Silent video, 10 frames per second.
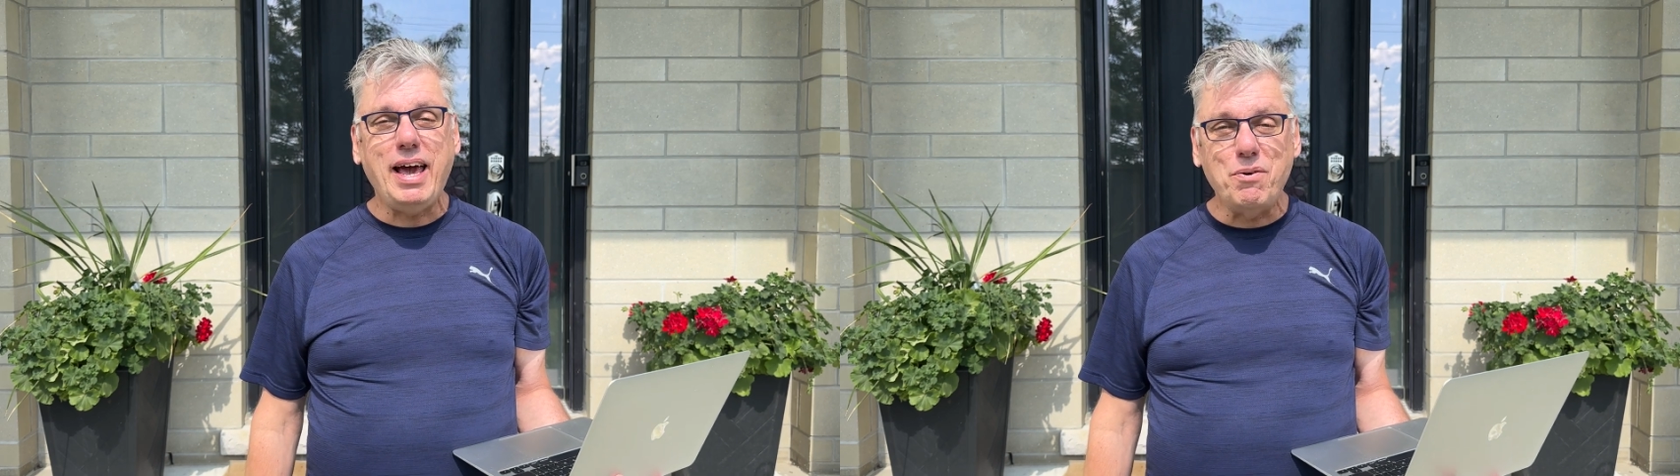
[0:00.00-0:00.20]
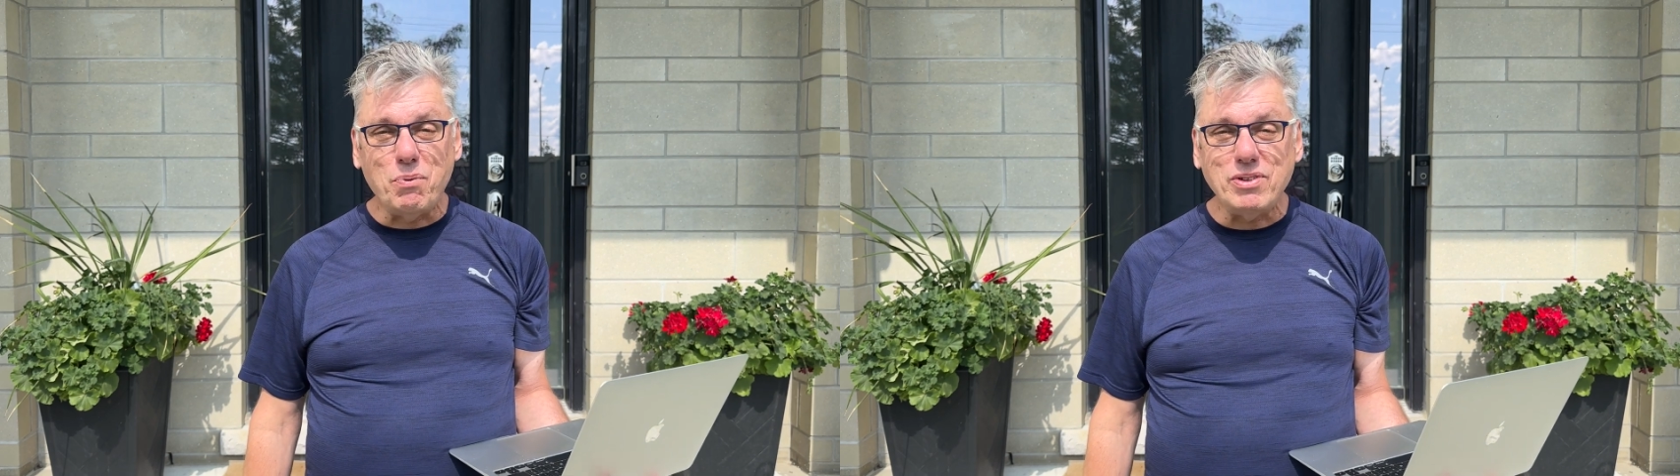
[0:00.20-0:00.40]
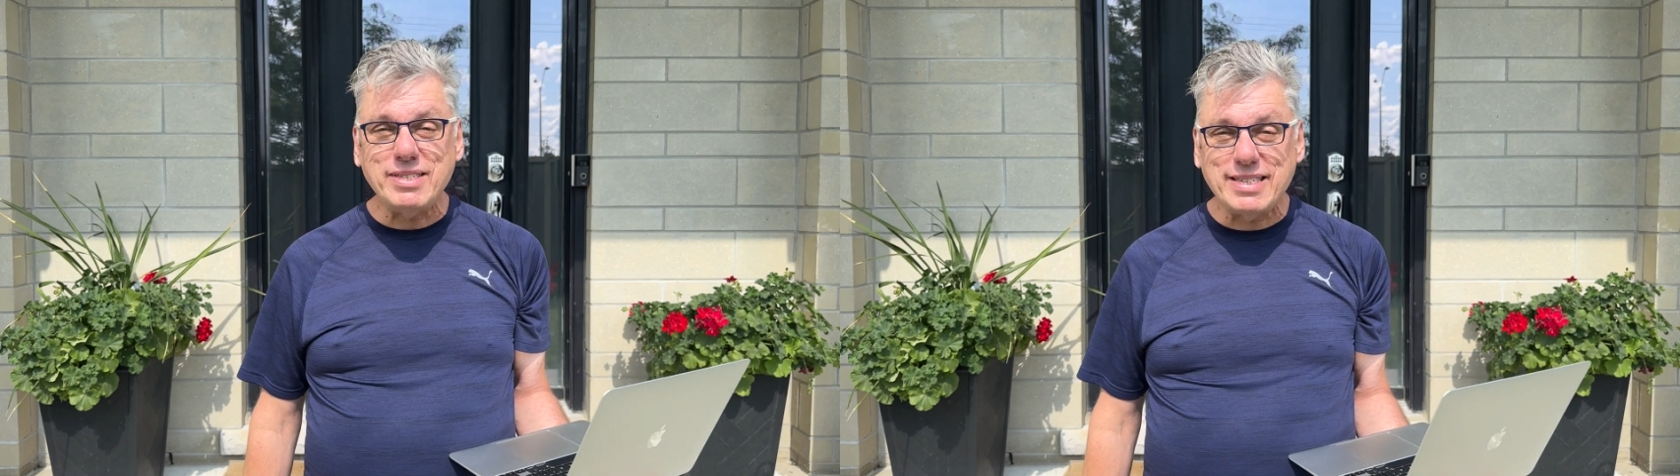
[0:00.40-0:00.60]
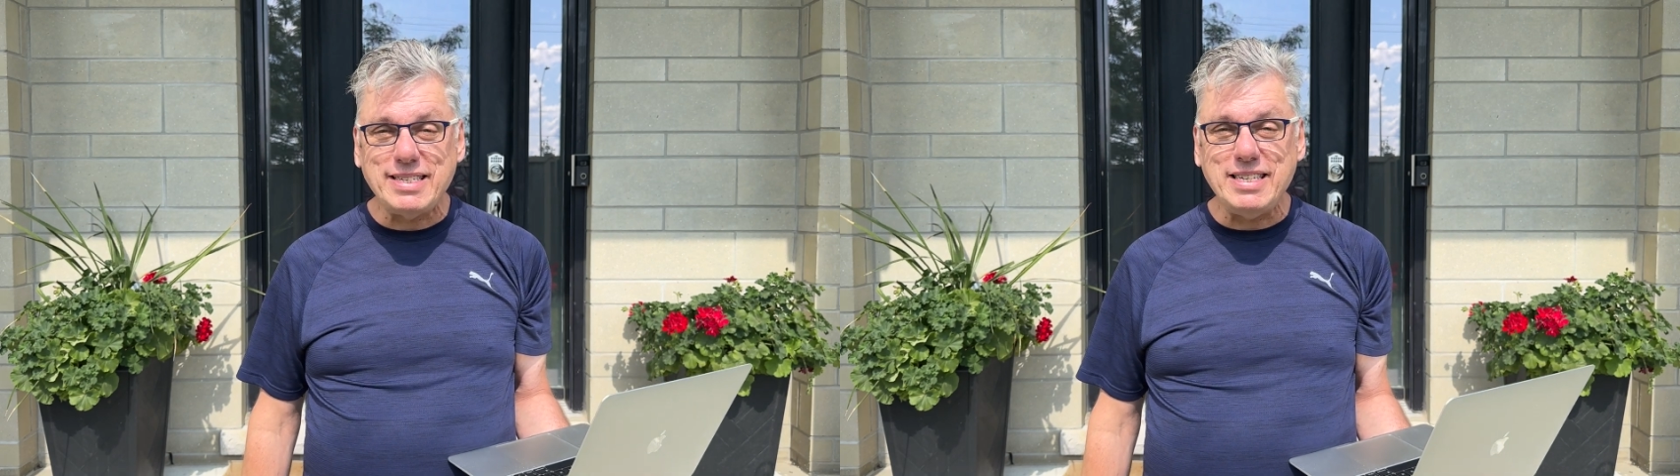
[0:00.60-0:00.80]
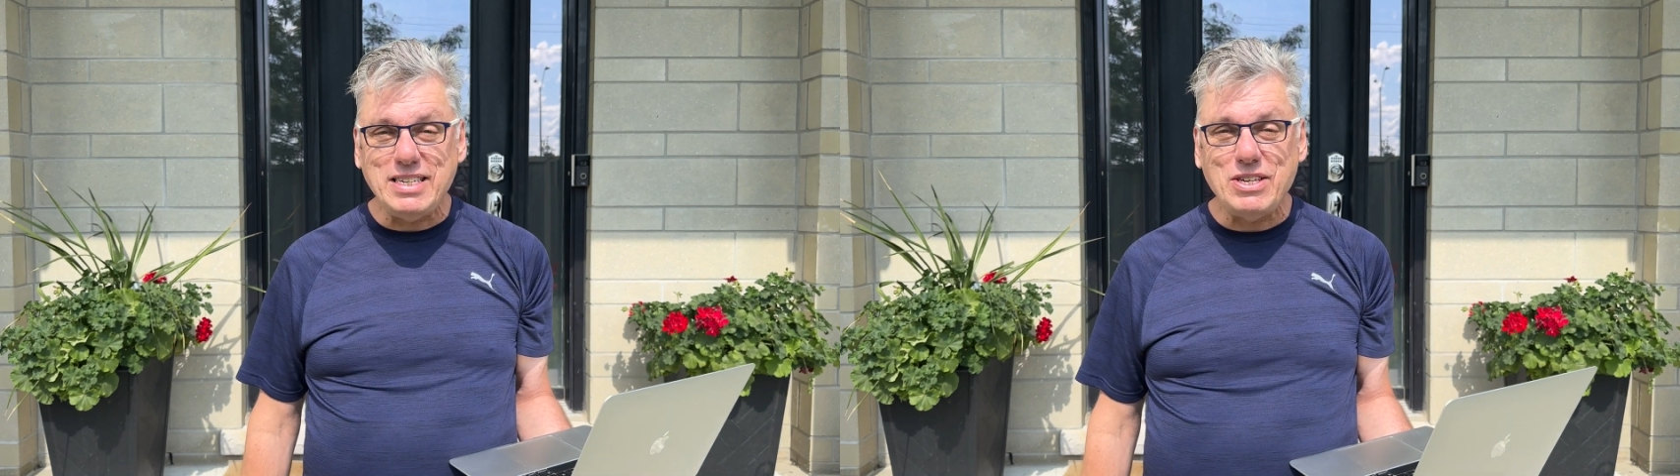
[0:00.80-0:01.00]
And we'll
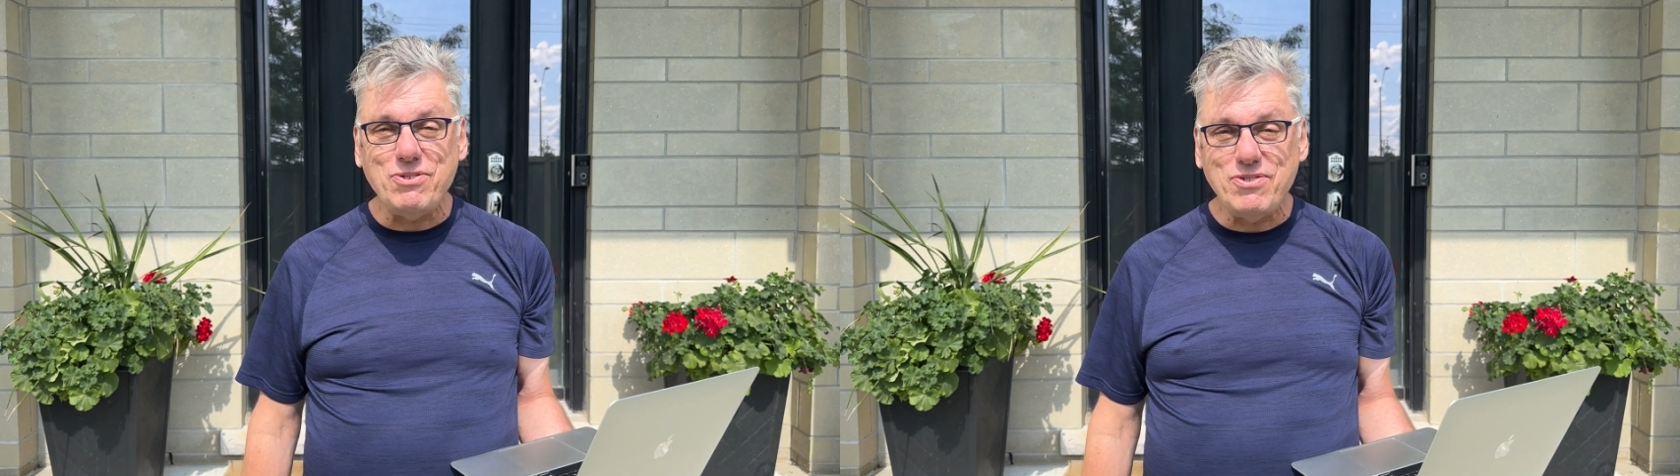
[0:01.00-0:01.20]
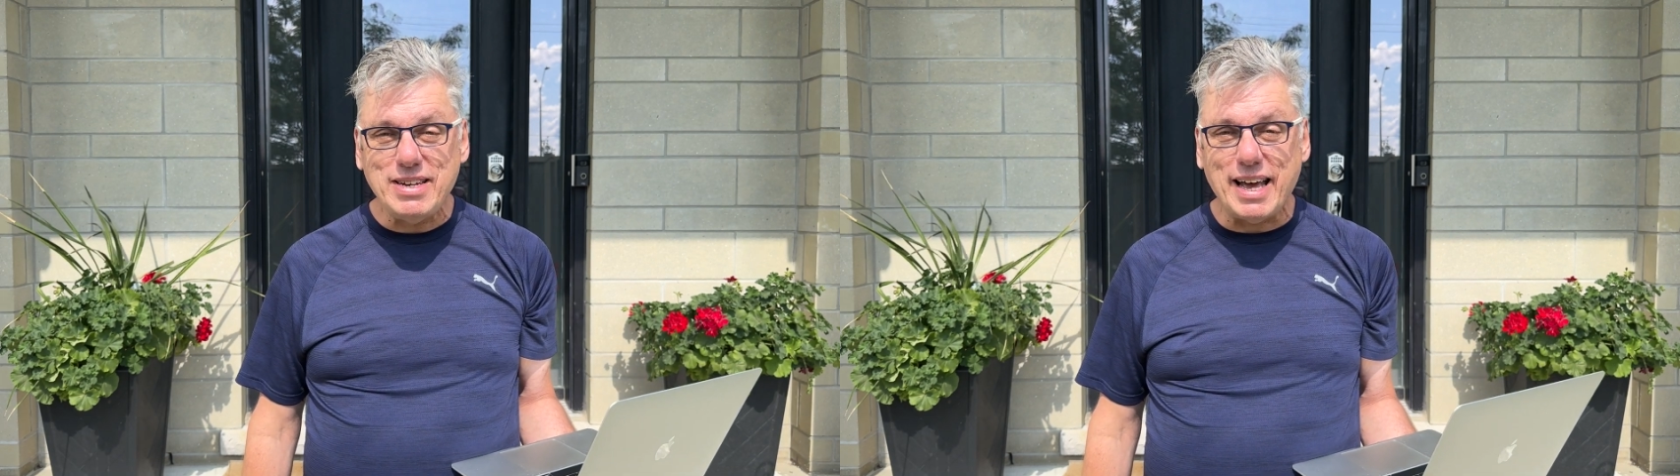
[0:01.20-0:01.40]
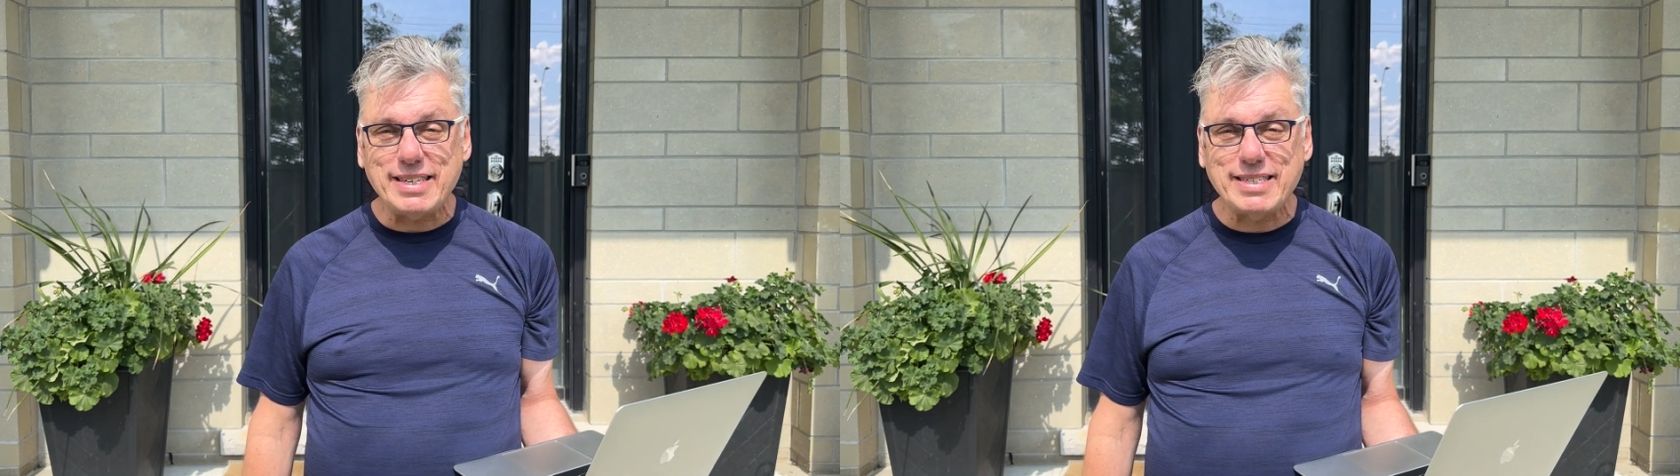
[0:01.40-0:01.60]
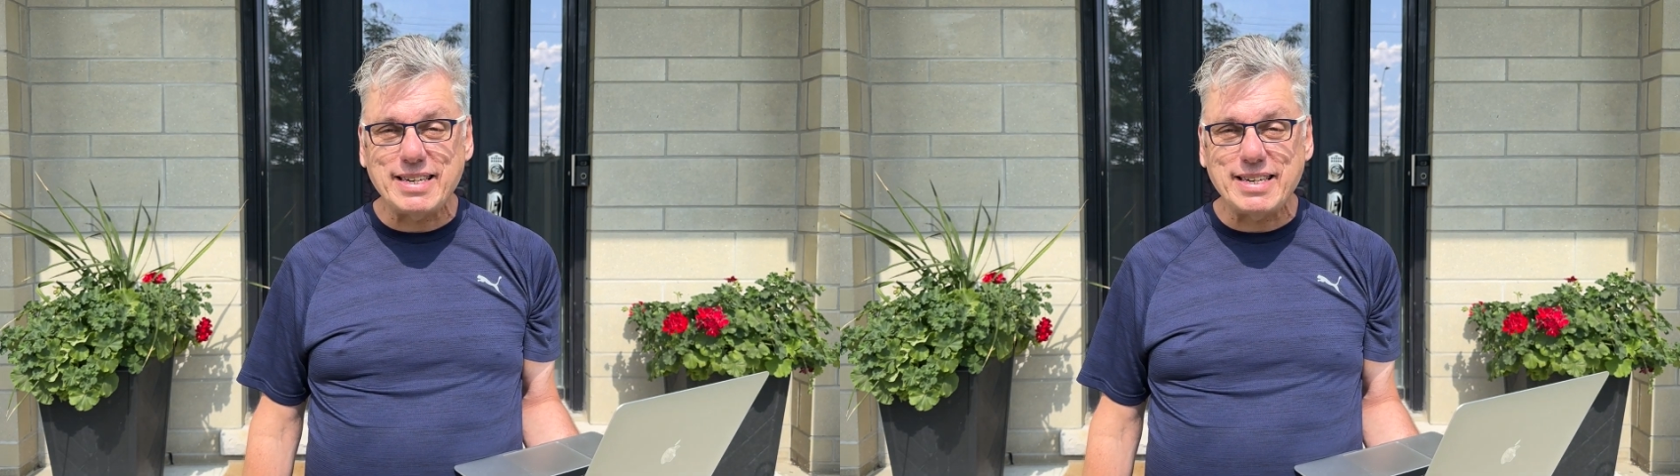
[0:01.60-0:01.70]
see you next